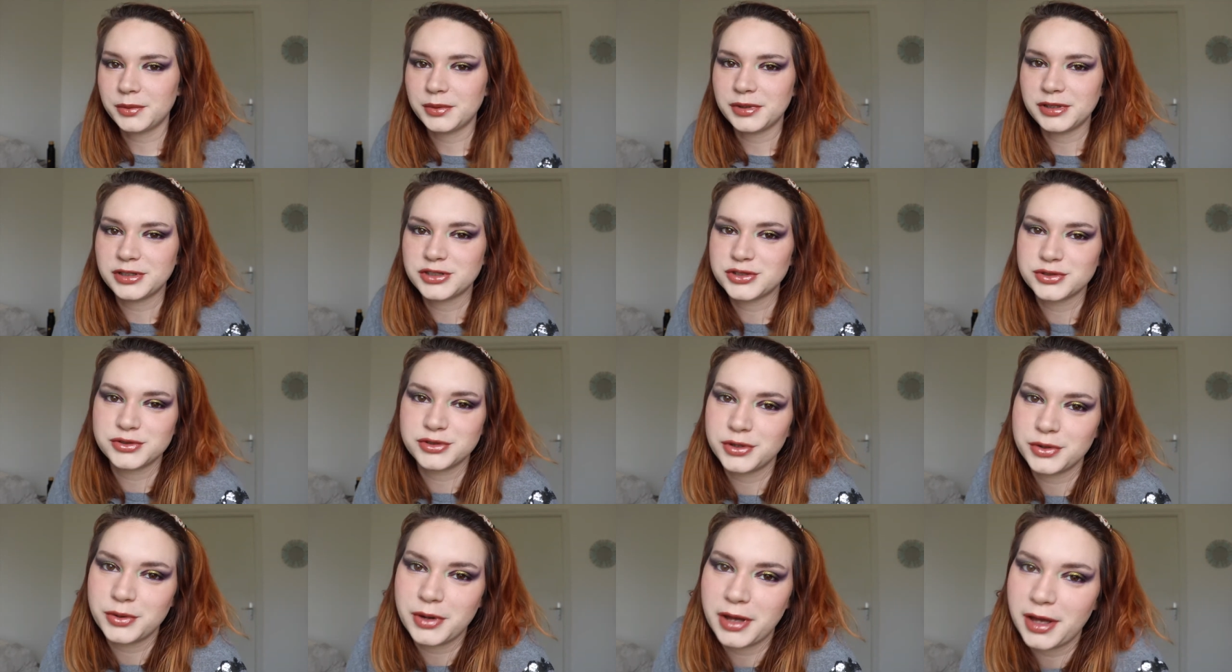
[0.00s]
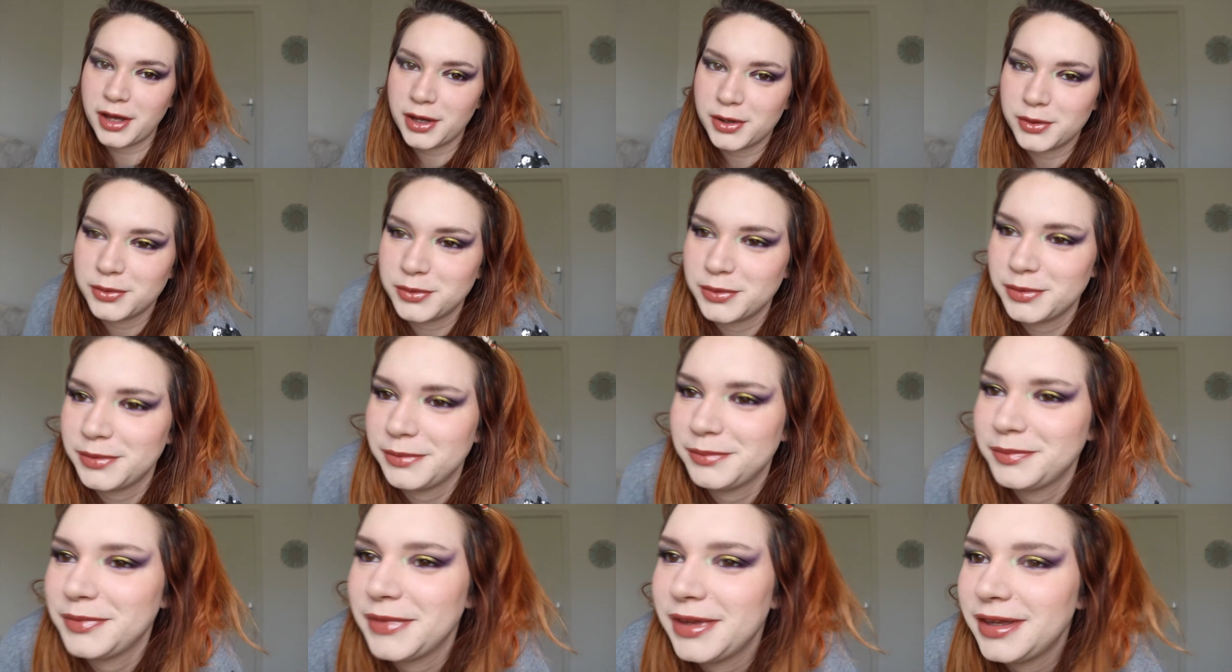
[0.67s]
don't know how
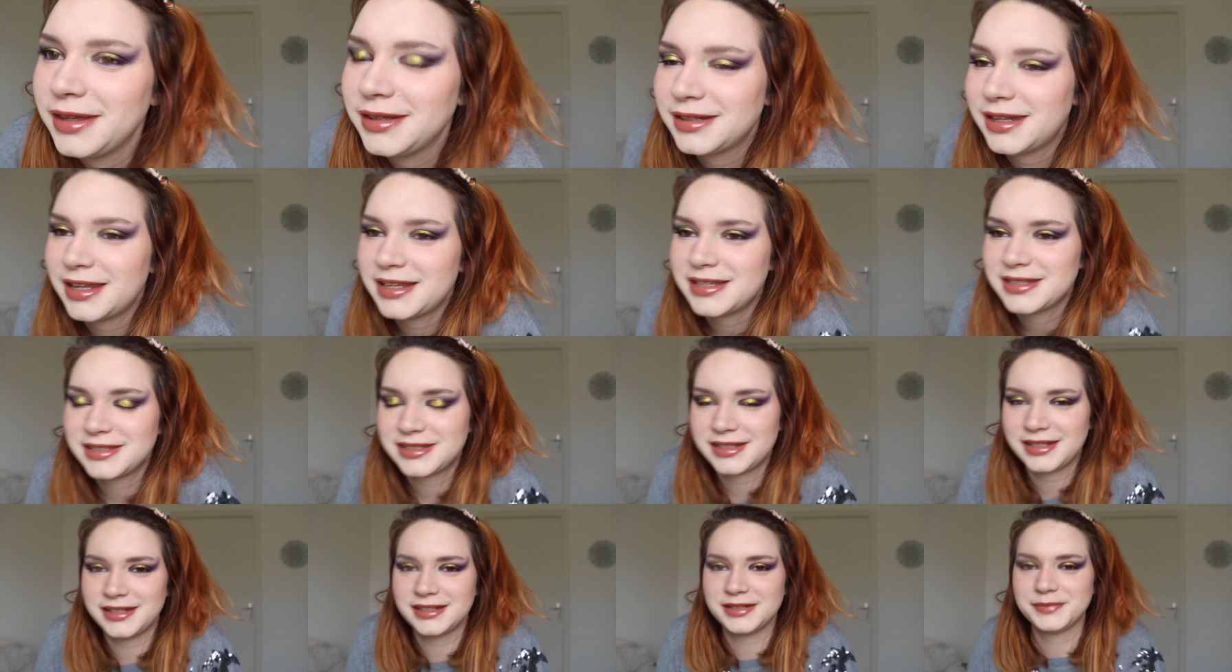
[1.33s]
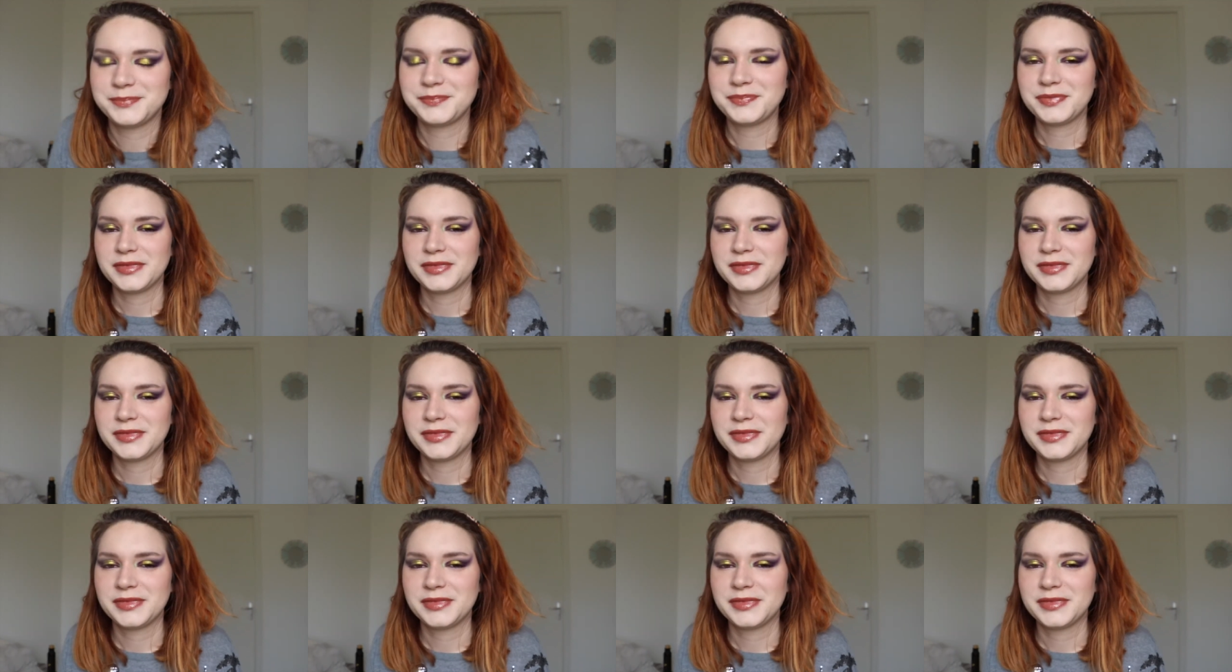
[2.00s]
it lasted.